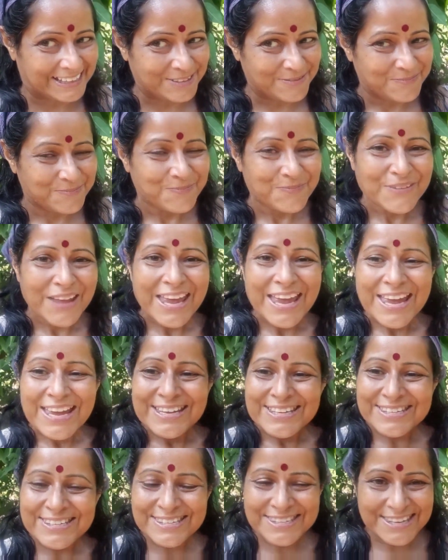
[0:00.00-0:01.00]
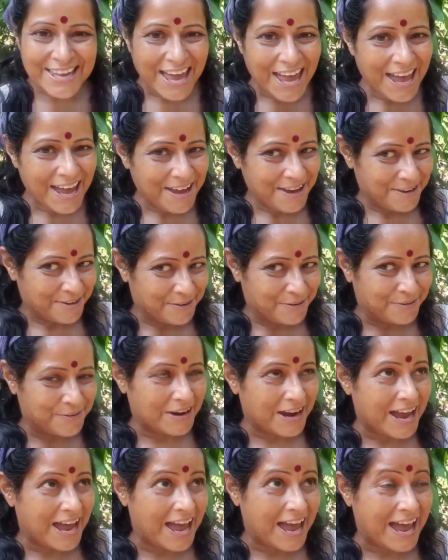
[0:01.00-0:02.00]
So
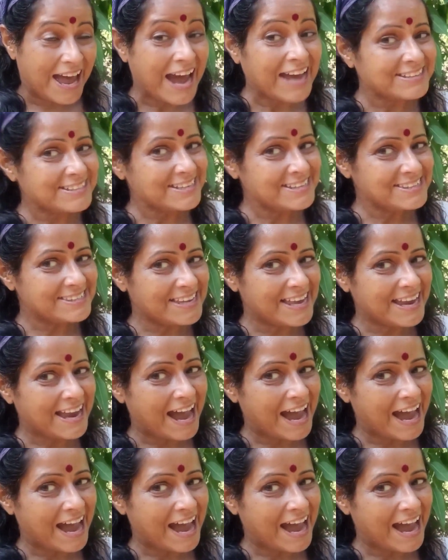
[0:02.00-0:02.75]
I did say